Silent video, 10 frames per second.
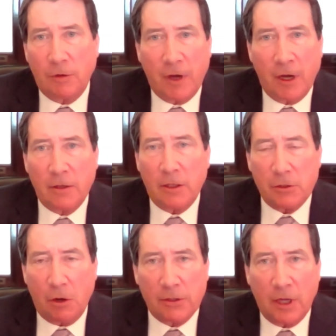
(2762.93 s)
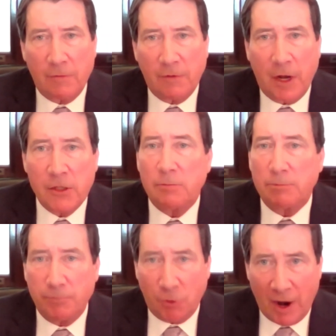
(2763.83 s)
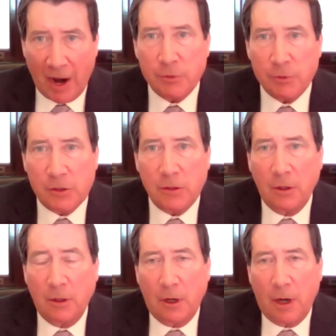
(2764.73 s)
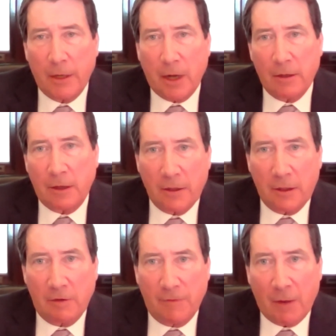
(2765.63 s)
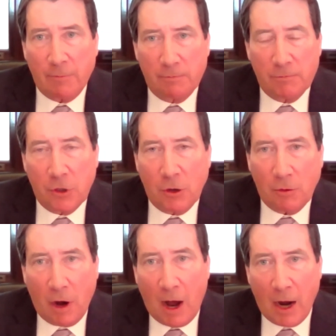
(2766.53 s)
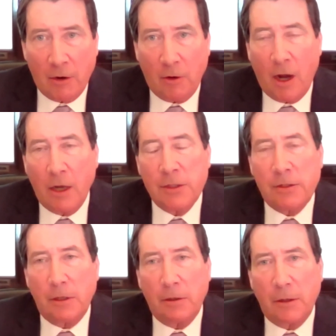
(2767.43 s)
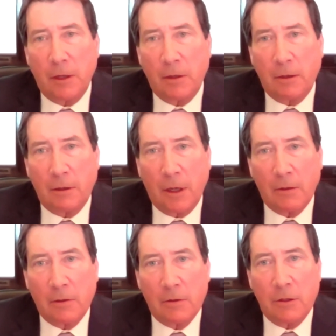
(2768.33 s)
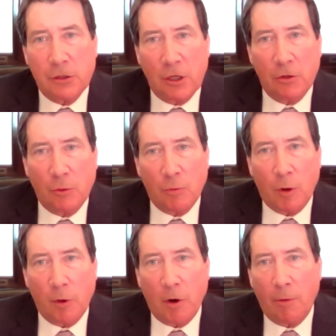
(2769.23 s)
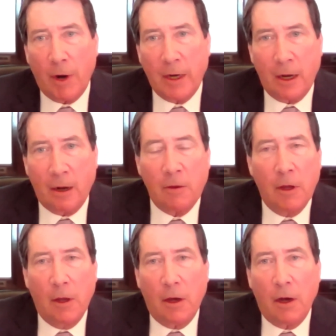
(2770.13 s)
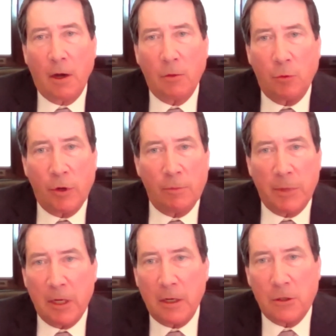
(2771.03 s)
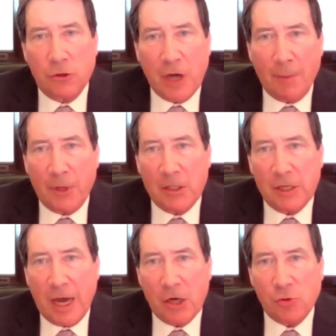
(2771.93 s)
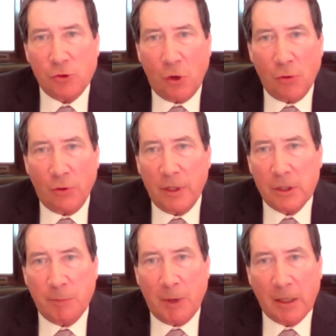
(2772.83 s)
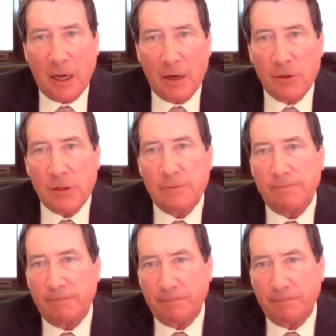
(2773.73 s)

event that's all televised? Perhaps. I'd, I'd, I'd give that you know higher odds than than than continuing where we are right now. Uh, would it be Japanese nationals only as spectators?